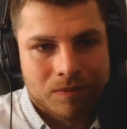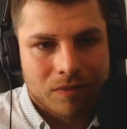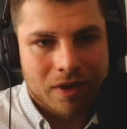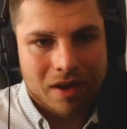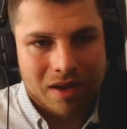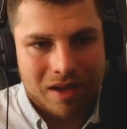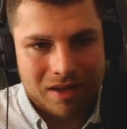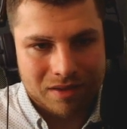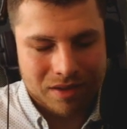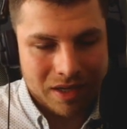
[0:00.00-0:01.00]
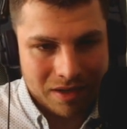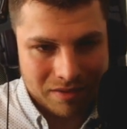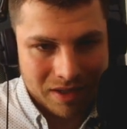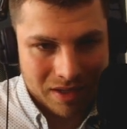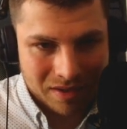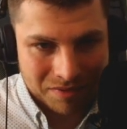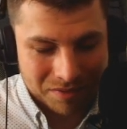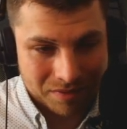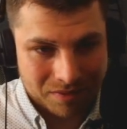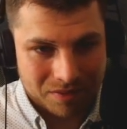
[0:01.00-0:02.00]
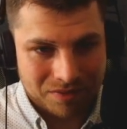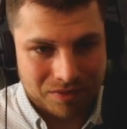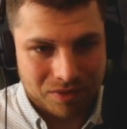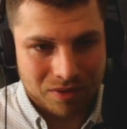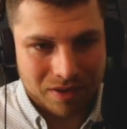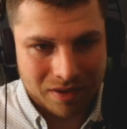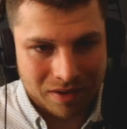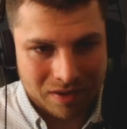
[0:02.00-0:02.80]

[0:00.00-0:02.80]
And here we have four